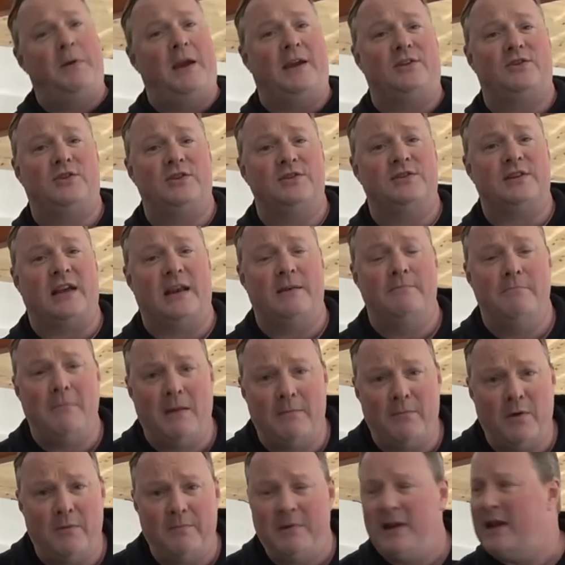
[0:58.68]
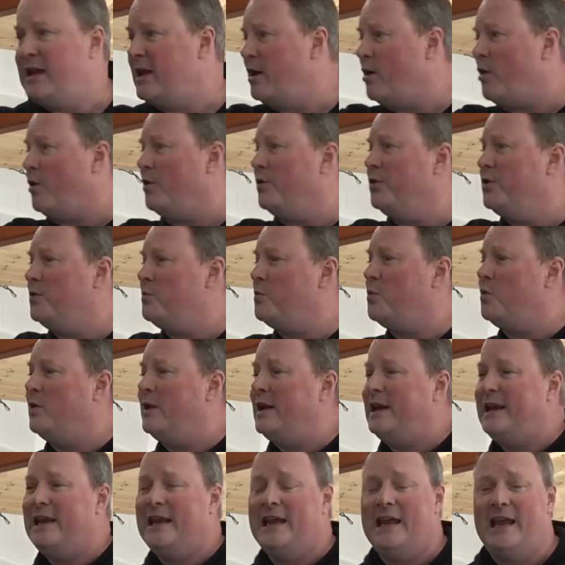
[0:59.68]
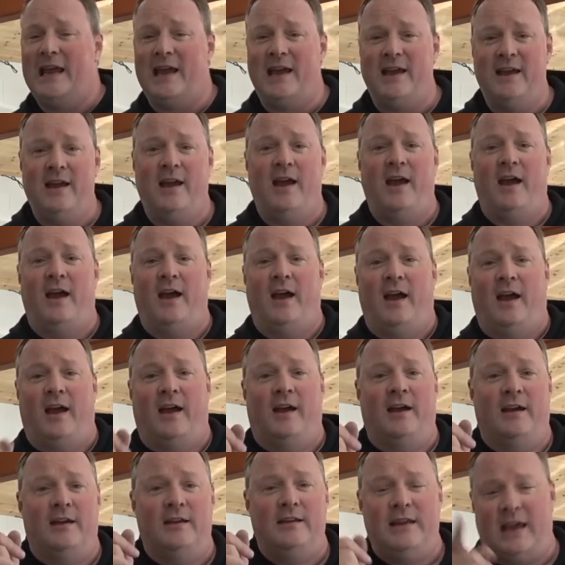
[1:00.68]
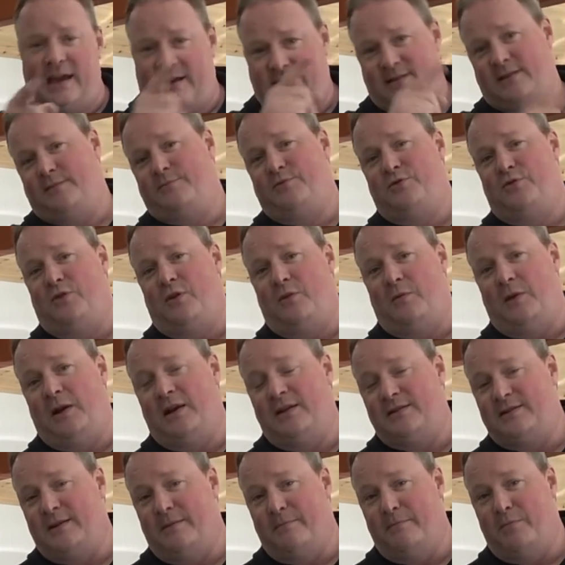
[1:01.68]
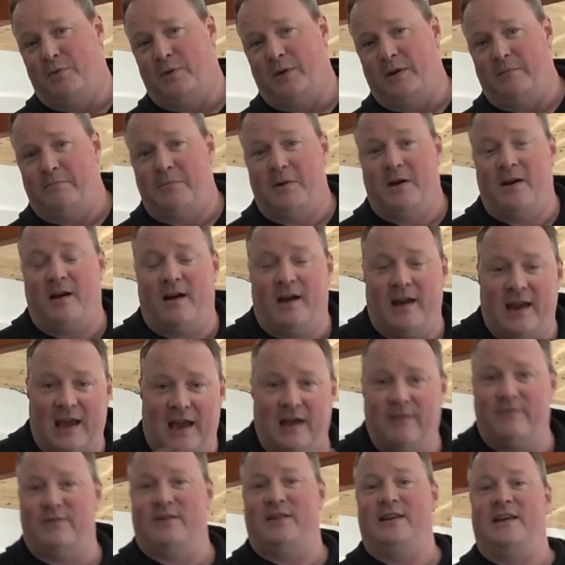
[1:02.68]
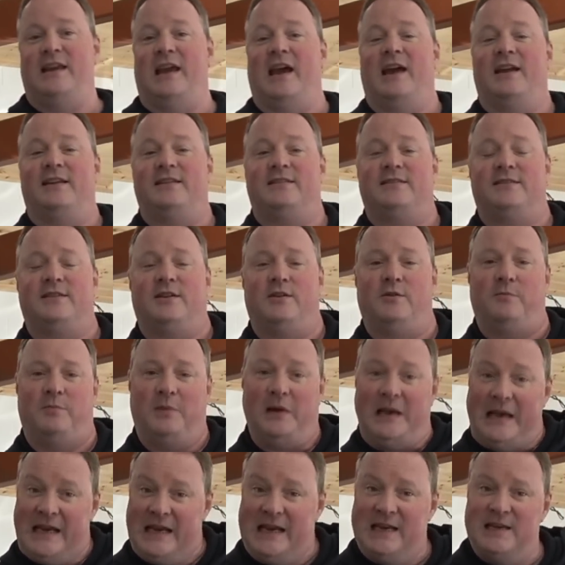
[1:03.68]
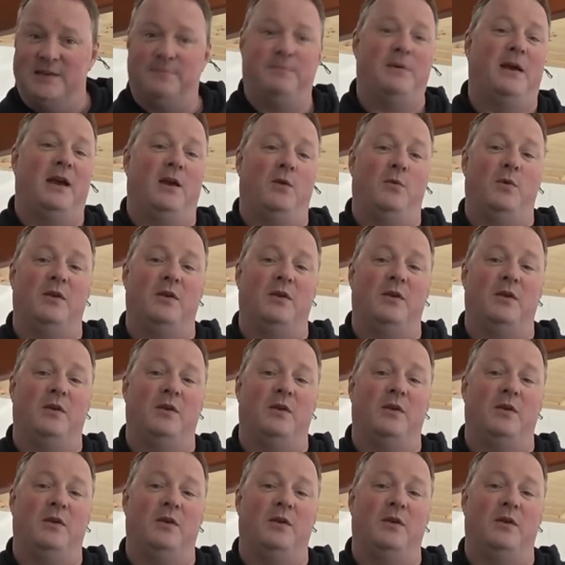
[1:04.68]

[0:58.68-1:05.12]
pictures and memorabilia on the wall in here? Yes, I'm sure I will at some point, but I haven't yet, so please bear